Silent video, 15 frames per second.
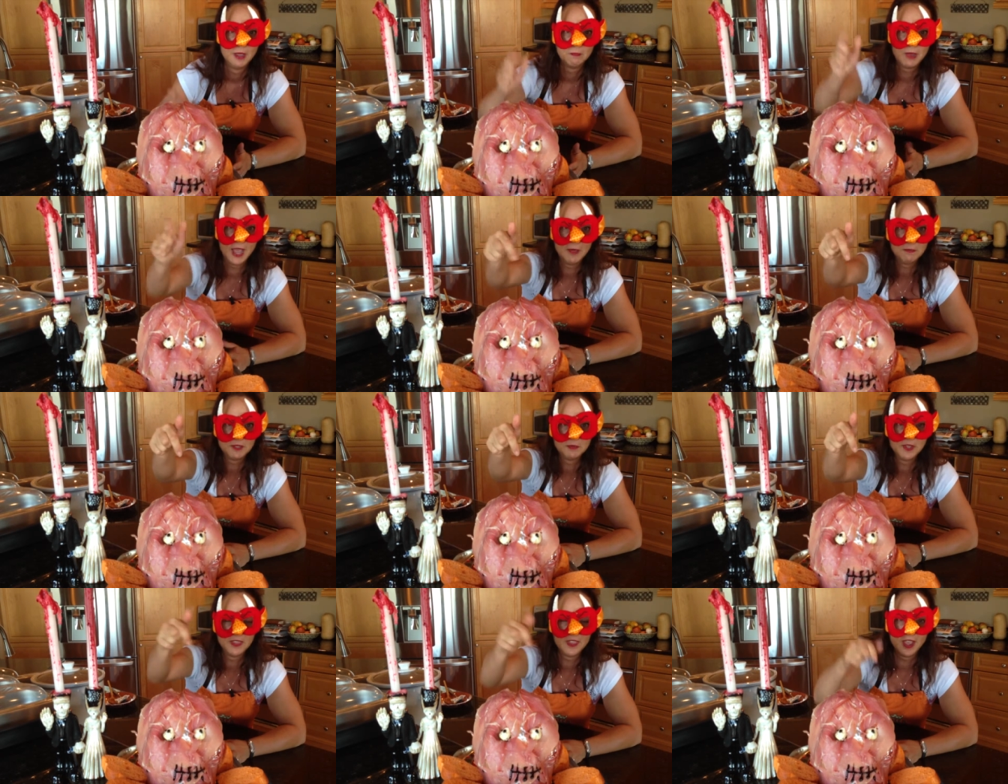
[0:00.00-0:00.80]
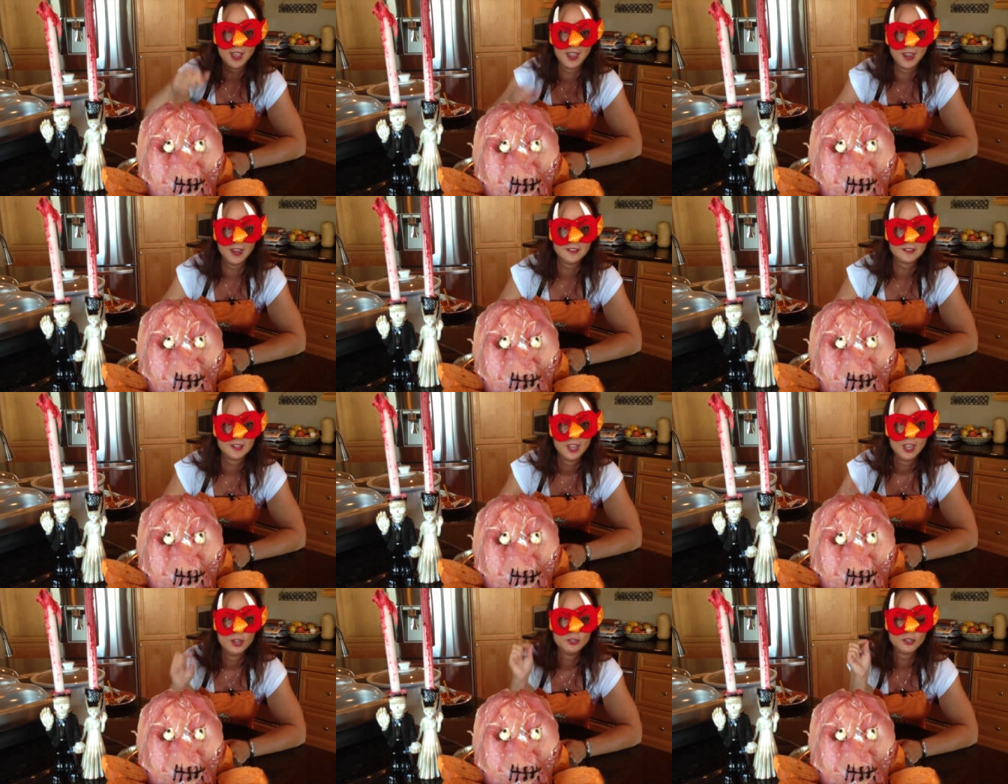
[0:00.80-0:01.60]
popped them in the eyes
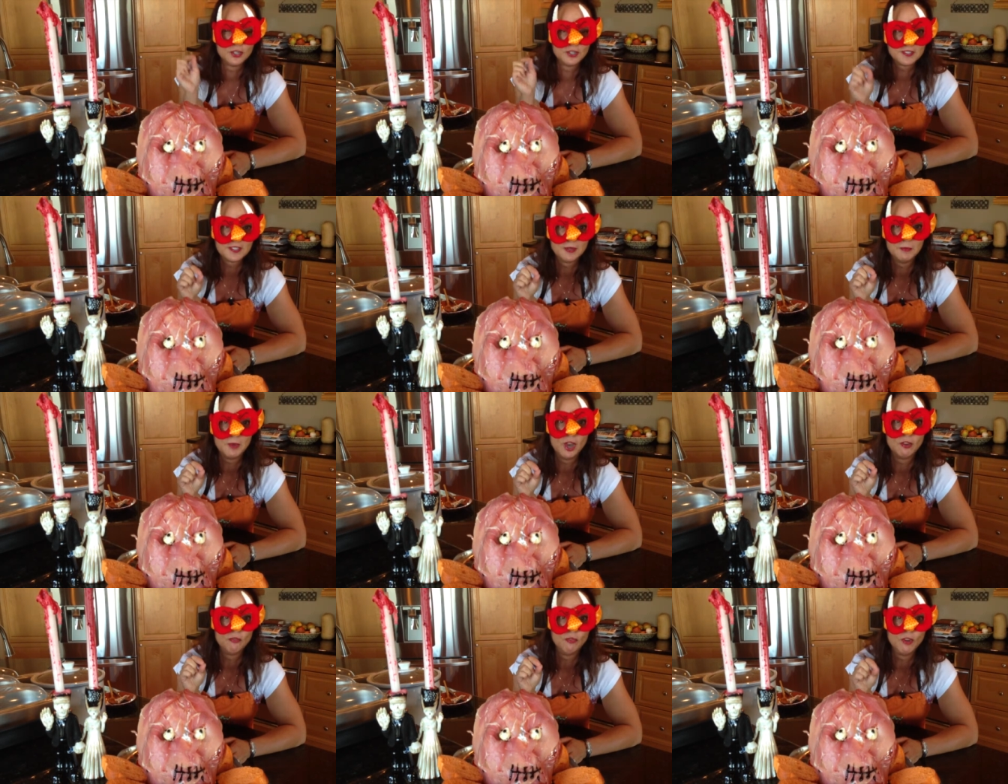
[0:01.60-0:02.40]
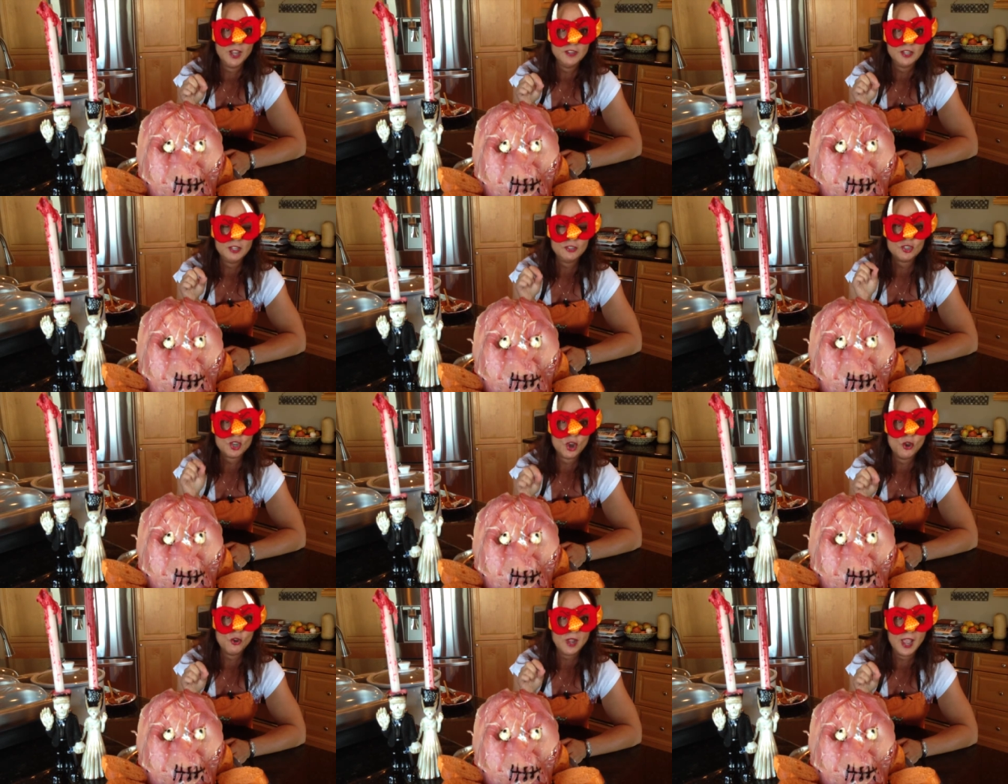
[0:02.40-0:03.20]
took some Orenda
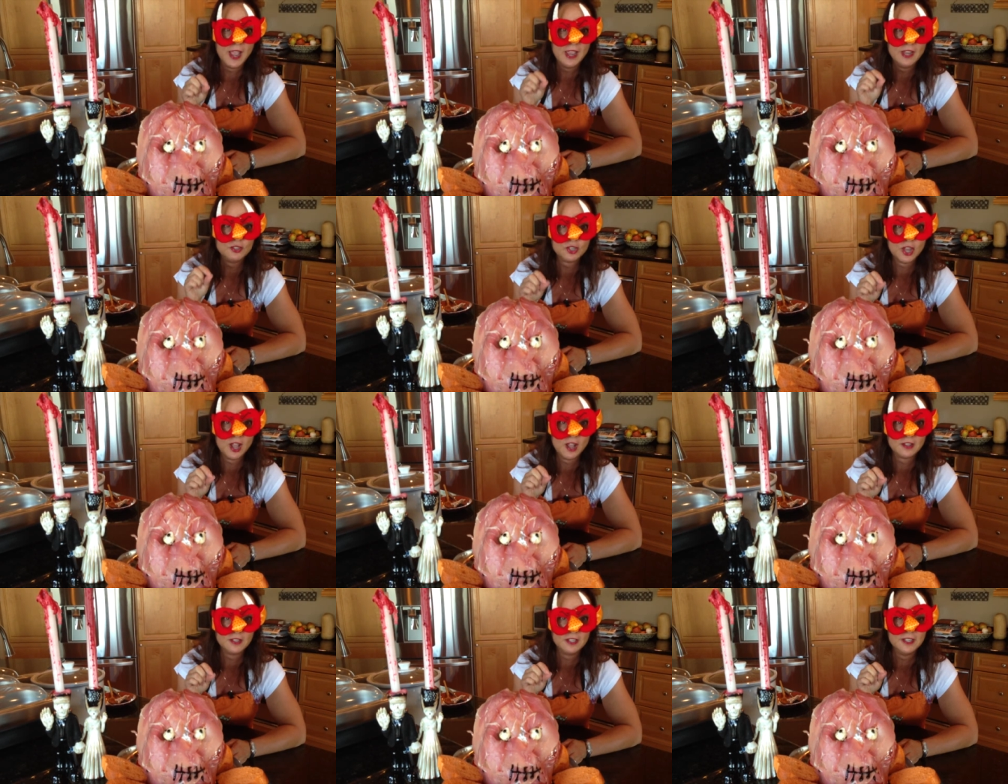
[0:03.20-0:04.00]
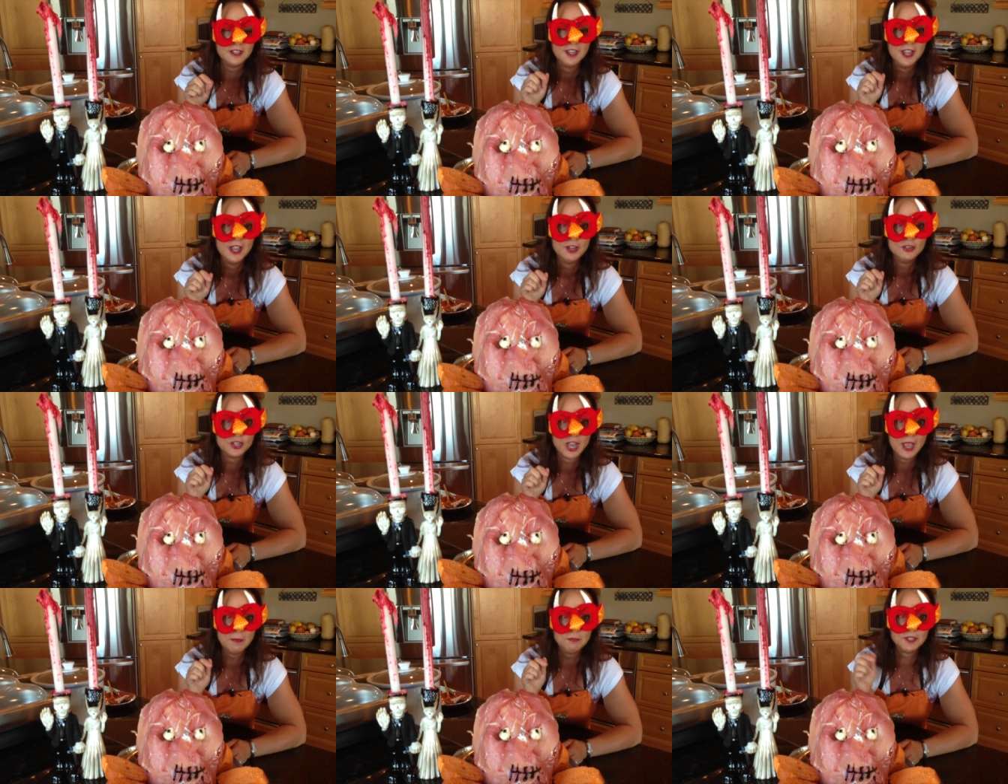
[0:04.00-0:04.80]
Chokai chocolate,
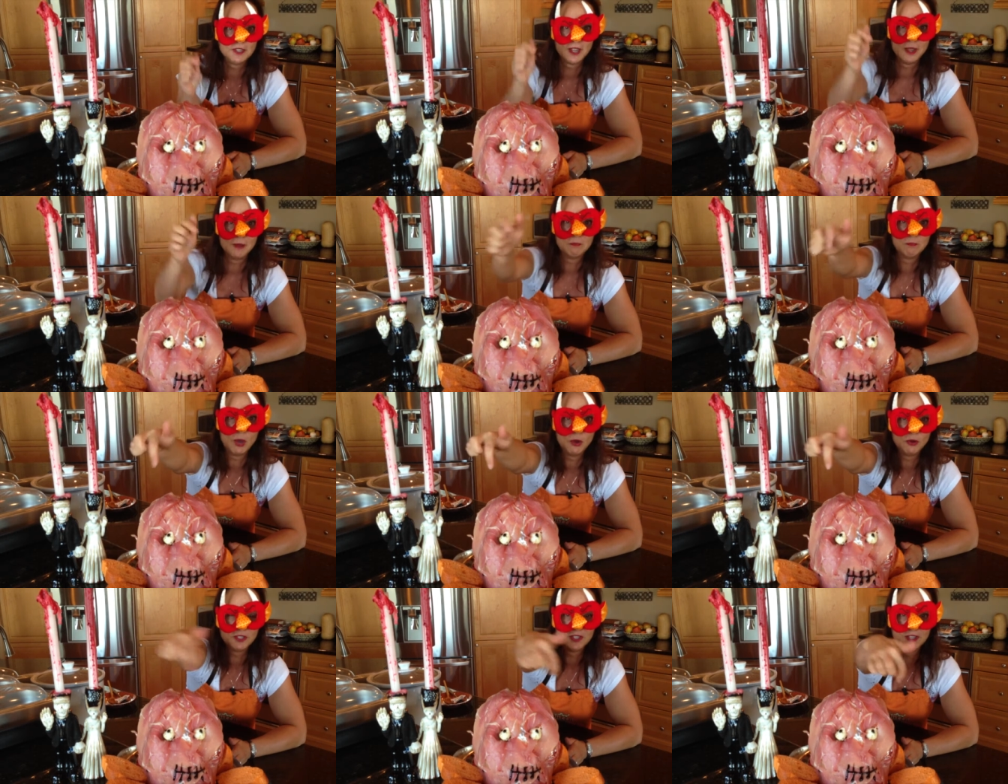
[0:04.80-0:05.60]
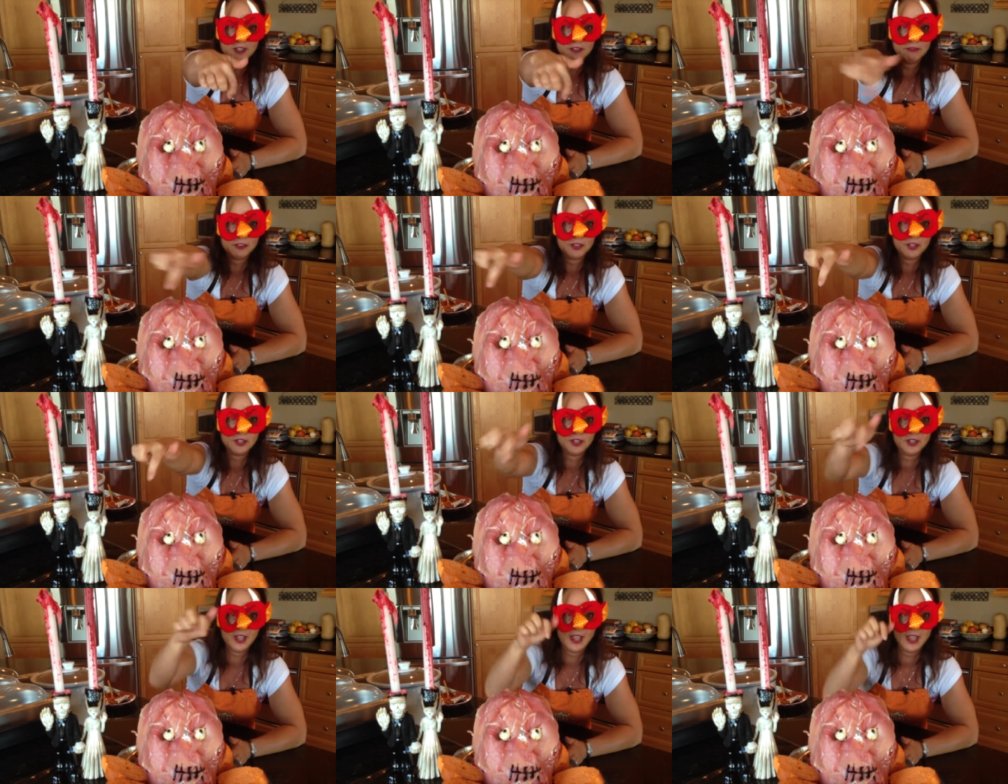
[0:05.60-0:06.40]
chopped it up, poked it in for the
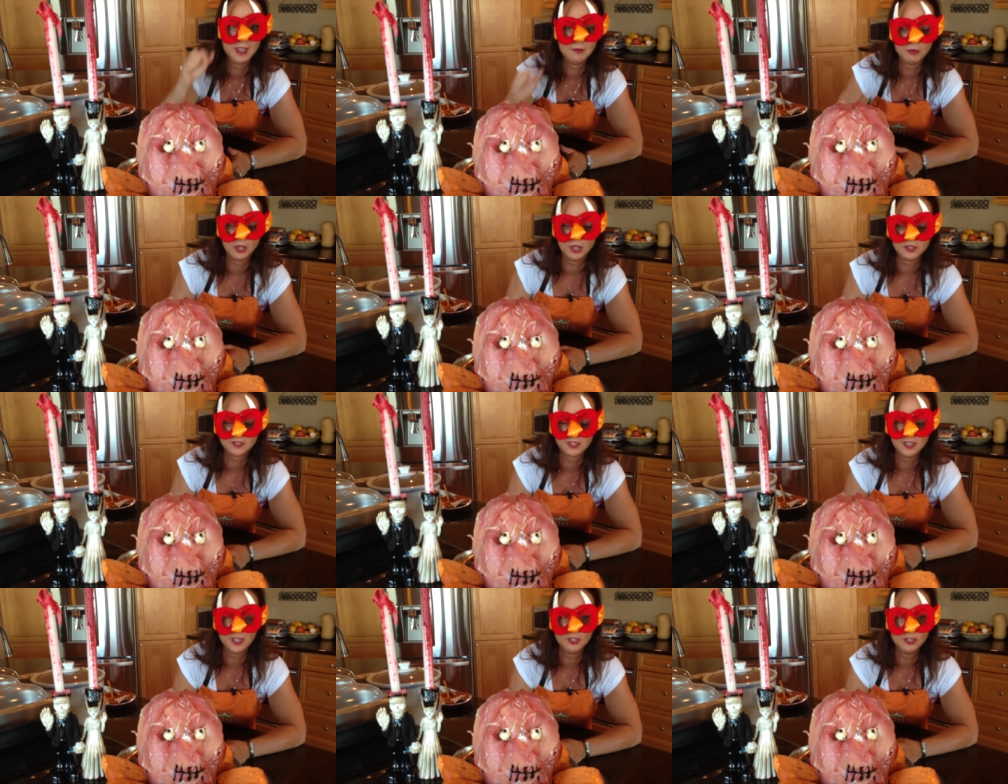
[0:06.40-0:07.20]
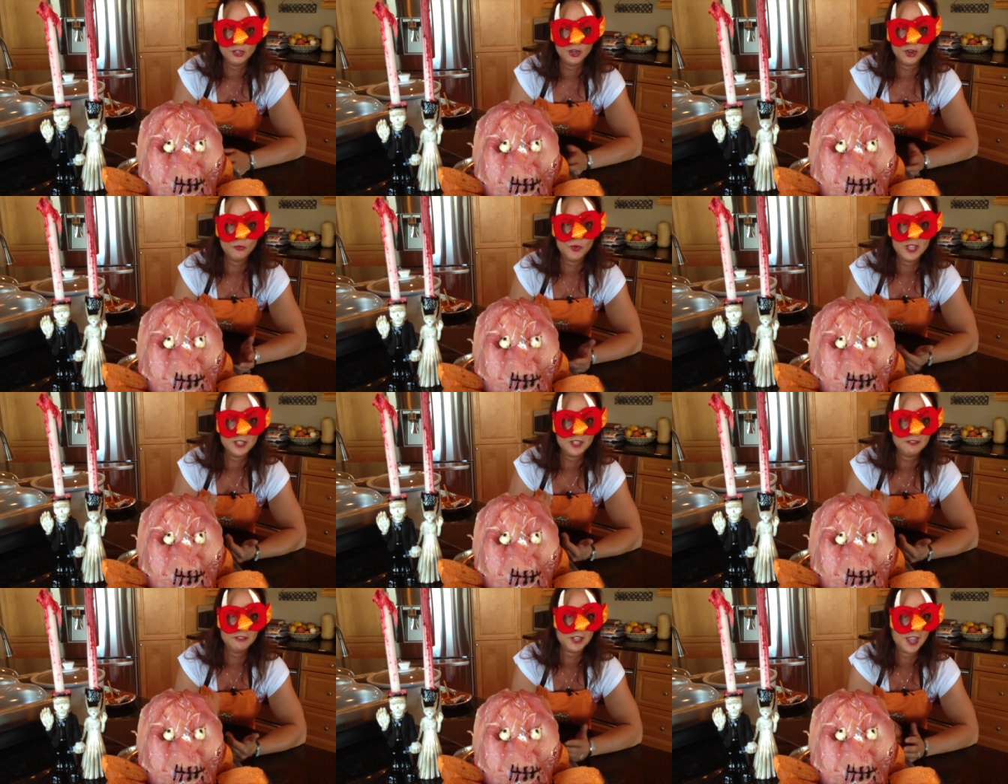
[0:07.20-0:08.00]
little eyeballs. And you know, we
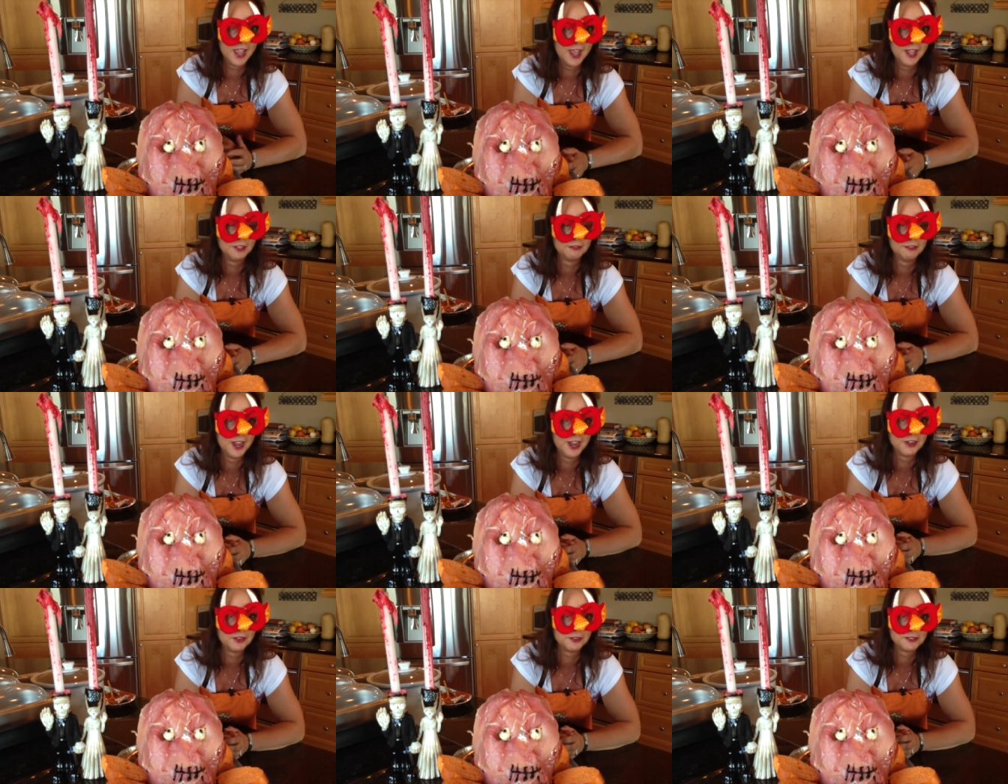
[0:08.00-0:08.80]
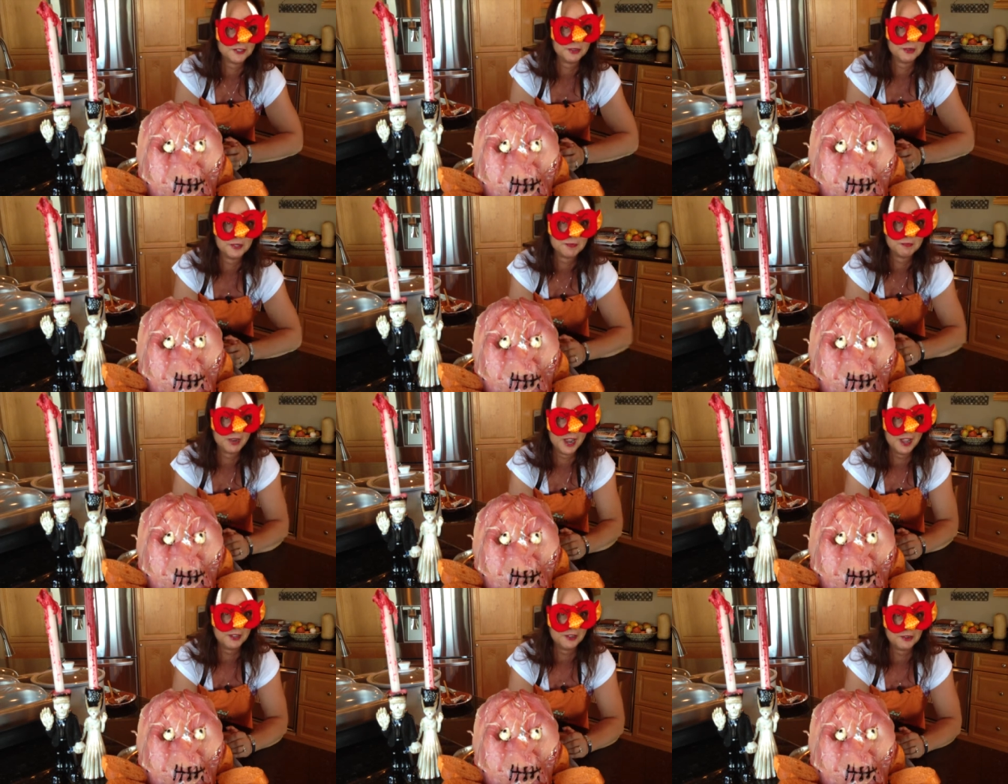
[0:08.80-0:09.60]
live in Colorado, so it's
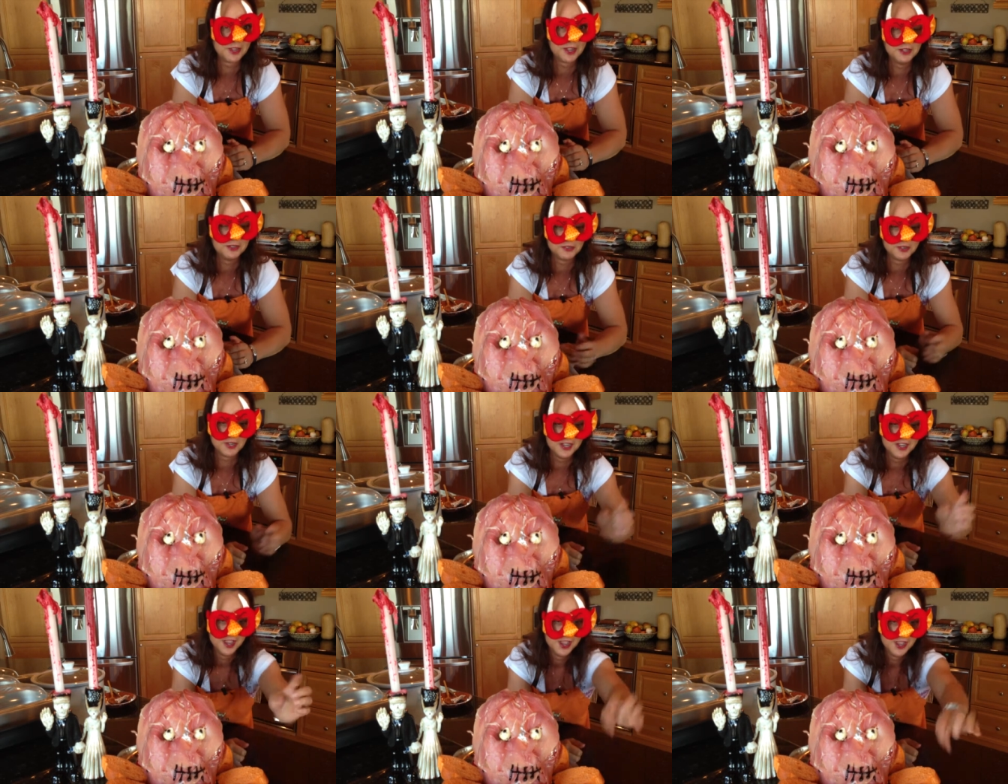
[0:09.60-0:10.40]
Bronco country.